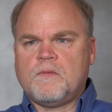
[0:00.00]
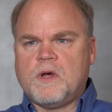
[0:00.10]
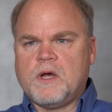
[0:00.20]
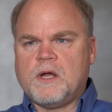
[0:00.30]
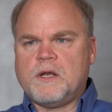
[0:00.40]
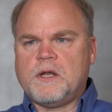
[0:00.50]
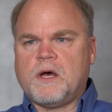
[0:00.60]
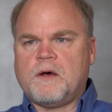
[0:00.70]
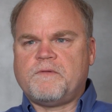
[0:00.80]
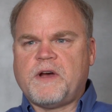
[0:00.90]
and
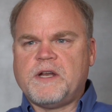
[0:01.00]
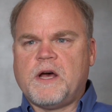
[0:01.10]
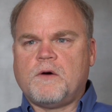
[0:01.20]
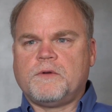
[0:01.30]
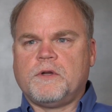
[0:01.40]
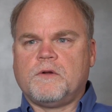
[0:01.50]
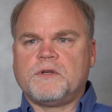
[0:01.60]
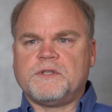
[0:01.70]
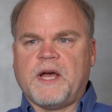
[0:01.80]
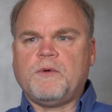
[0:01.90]
find out,
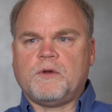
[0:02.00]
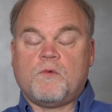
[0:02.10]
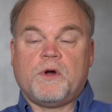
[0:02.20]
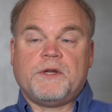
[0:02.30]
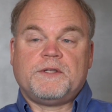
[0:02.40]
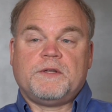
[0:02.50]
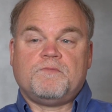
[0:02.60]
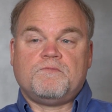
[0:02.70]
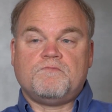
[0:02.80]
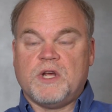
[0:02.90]
examine what does it
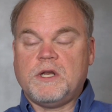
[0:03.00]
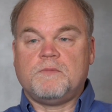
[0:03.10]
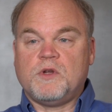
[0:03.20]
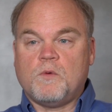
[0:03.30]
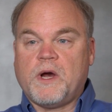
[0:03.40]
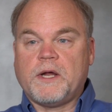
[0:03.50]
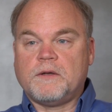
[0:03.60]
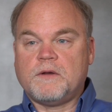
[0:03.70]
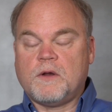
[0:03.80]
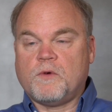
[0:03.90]
mean to be white
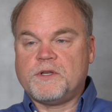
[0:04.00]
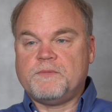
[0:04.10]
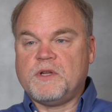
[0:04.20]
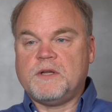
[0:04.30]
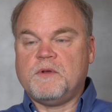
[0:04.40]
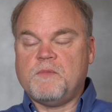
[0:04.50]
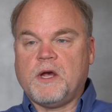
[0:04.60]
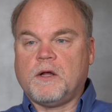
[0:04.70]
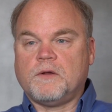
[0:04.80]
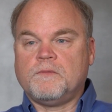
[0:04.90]
and what does it mean to be
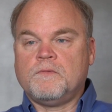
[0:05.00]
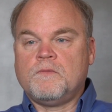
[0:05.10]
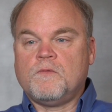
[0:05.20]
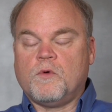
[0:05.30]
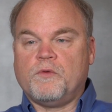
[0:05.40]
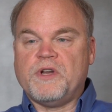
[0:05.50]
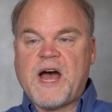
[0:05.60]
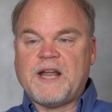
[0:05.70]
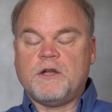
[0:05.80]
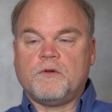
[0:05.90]
male? What do we
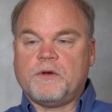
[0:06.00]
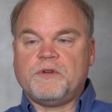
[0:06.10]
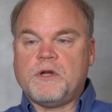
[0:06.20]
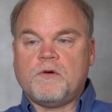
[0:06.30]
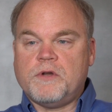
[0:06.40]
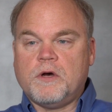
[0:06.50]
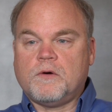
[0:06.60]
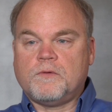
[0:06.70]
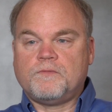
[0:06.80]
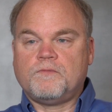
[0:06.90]
not know that we don't
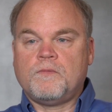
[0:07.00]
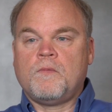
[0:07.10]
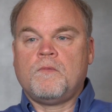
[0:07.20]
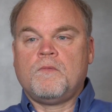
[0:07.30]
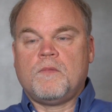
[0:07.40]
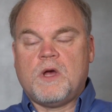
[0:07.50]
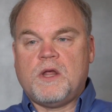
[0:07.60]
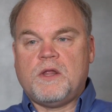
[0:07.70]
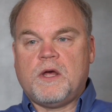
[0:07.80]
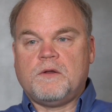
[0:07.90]
know?
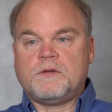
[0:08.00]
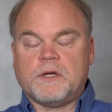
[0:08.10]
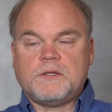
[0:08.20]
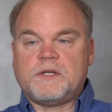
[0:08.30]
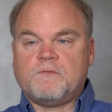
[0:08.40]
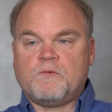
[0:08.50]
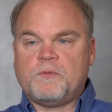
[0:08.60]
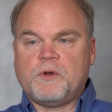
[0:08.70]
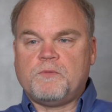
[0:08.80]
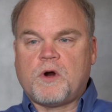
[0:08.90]
And then since then,
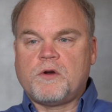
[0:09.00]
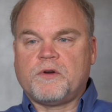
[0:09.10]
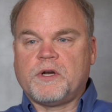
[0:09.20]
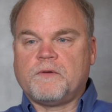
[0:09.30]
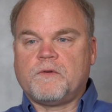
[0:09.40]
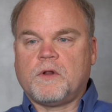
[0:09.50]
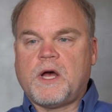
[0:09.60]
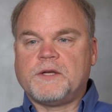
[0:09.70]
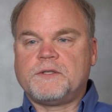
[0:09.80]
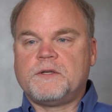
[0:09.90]
we've been partnering for the
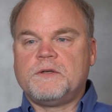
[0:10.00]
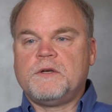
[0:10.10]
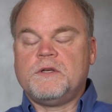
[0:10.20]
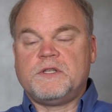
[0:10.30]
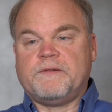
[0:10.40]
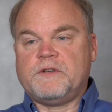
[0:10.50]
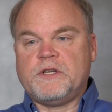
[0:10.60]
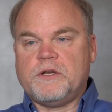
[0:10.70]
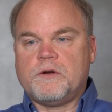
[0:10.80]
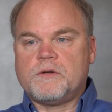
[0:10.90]
last
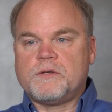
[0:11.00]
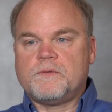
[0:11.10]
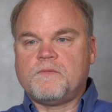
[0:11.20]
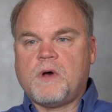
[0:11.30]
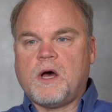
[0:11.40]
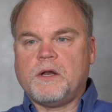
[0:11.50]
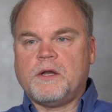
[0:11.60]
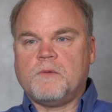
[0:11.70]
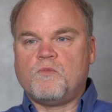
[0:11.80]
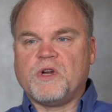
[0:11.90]
17 years
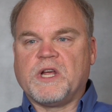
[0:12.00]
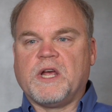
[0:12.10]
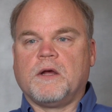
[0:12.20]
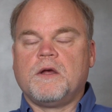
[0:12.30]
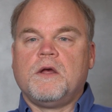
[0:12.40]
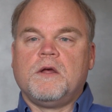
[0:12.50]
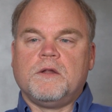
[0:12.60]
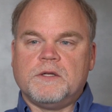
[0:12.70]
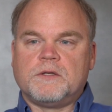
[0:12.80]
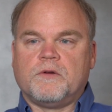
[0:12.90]
on bringing
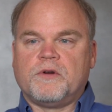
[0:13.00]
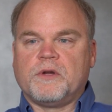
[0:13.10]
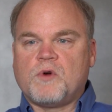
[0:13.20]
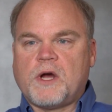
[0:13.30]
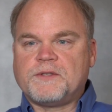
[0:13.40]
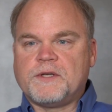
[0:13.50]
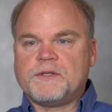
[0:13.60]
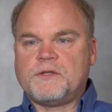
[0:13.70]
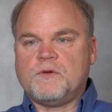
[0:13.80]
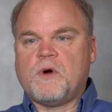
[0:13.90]
this learning
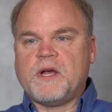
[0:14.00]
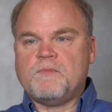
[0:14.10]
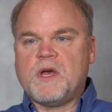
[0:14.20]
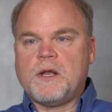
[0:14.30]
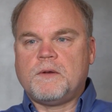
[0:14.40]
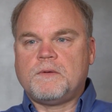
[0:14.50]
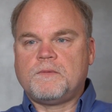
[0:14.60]
process to white men.